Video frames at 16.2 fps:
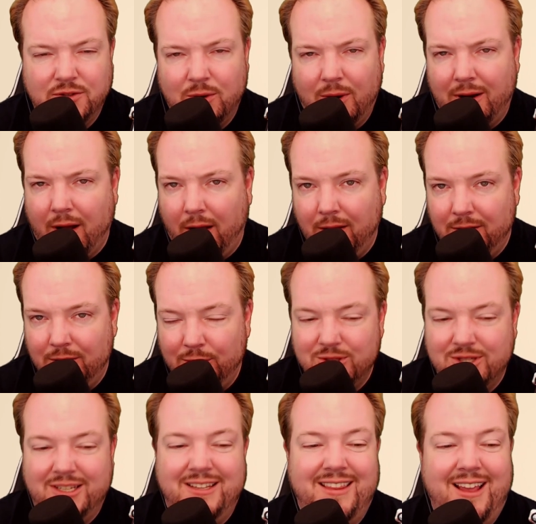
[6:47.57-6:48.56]
So I call it
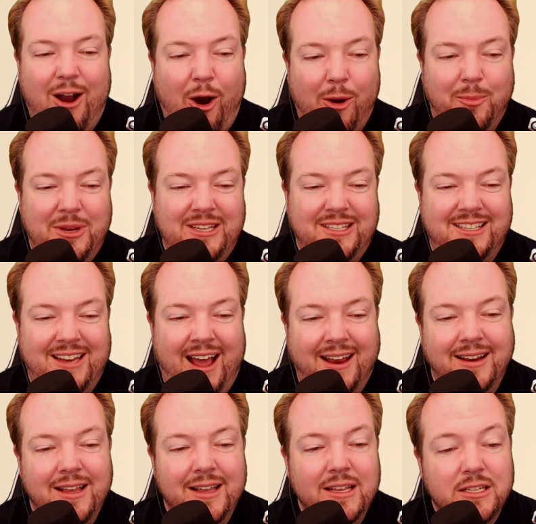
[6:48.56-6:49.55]
loosely the RP stat.